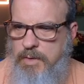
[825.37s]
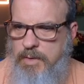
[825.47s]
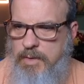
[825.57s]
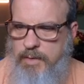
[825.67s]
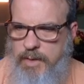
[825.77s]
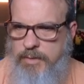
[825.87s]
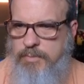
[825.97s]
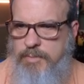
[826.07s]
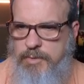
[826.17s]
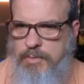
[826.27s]
Okay,
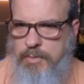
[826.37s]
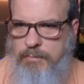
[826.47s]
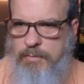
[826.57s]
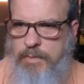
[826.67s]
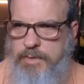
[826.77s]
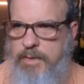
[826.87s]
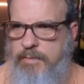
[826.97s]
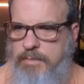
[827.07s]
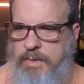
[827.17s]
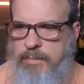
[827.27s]
2 gold foils out of
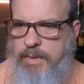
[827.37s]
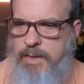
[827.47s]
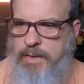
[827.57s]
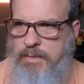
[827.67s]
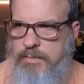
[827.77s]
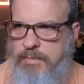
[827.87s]
it, not bad.